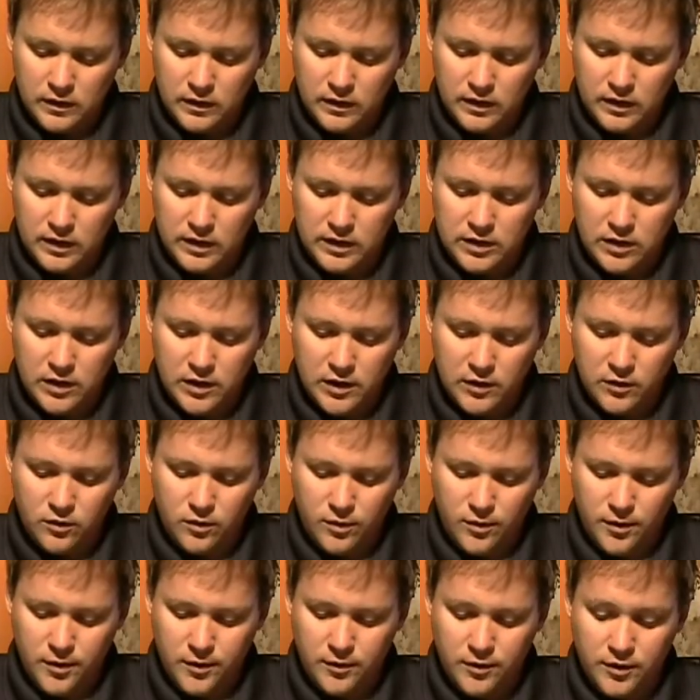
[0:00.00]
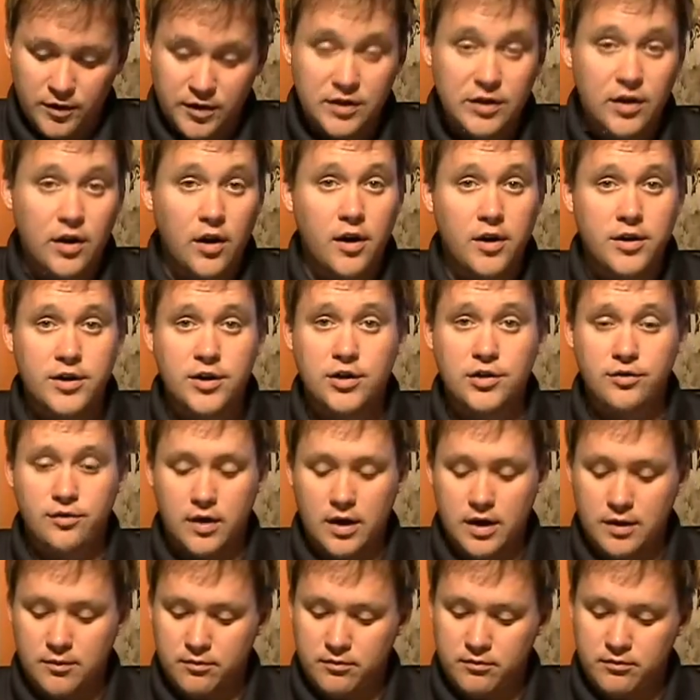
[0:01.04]
guitar chord or guitar
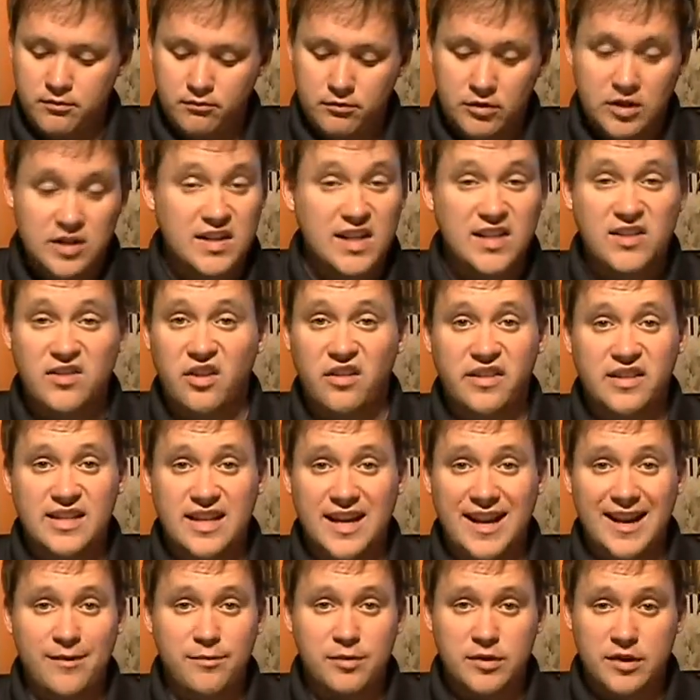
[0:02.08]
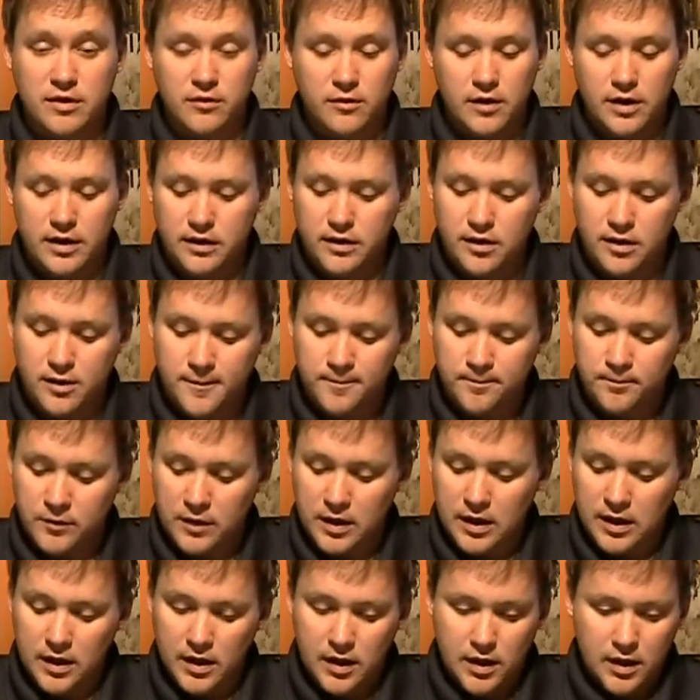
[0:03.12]
strum, because that's all that's happening right there.
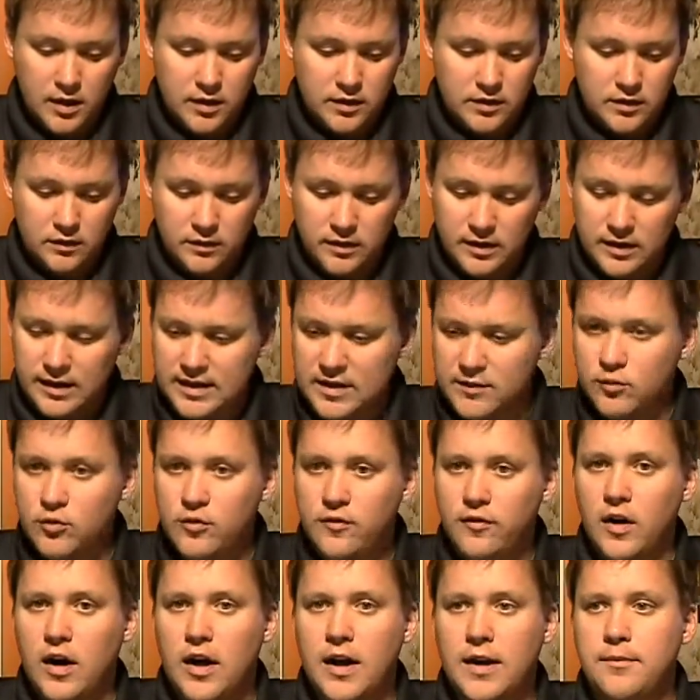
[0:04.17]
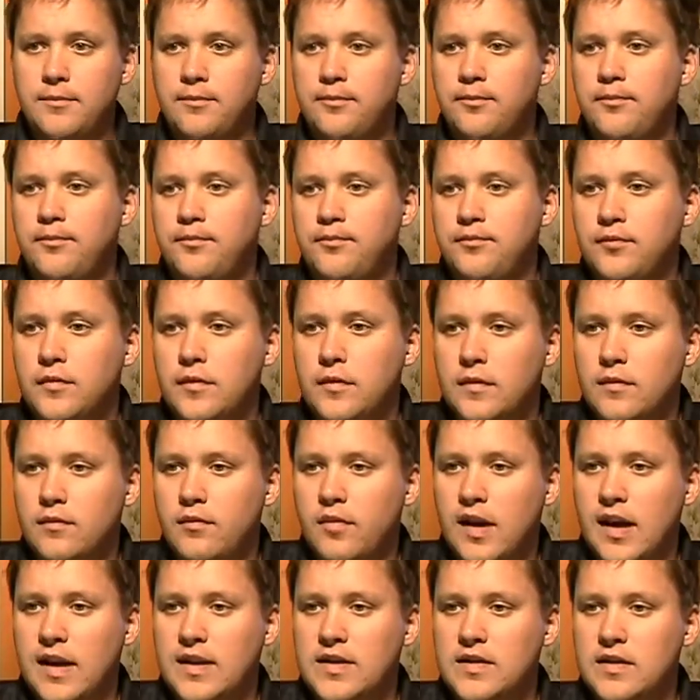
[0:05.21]
So then let's move on
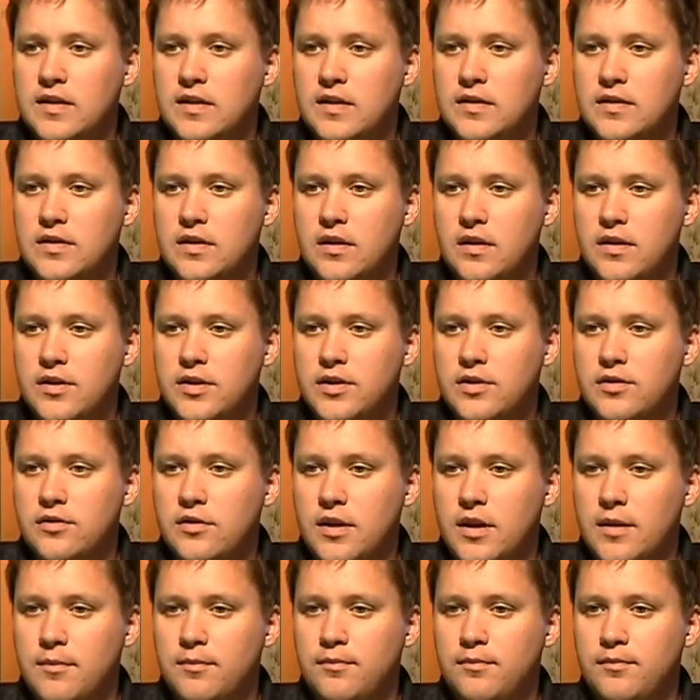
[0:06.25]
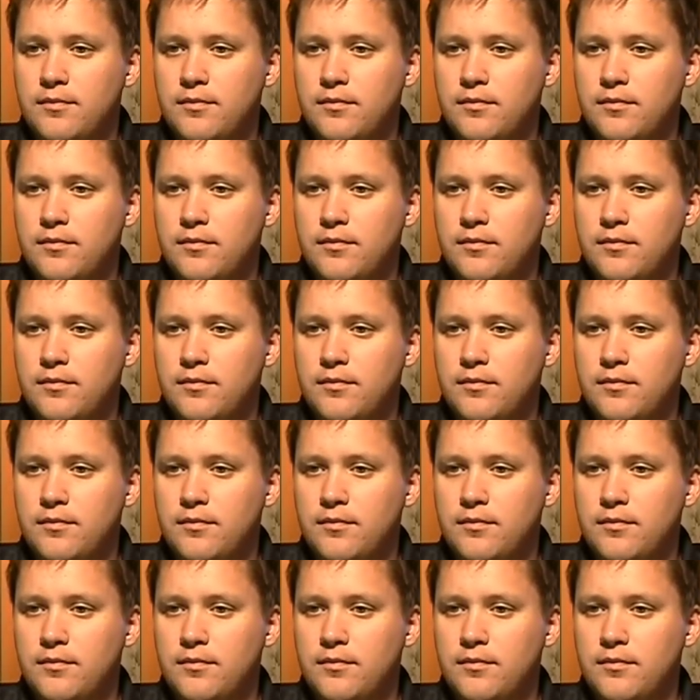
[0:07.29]
past the guitar strum.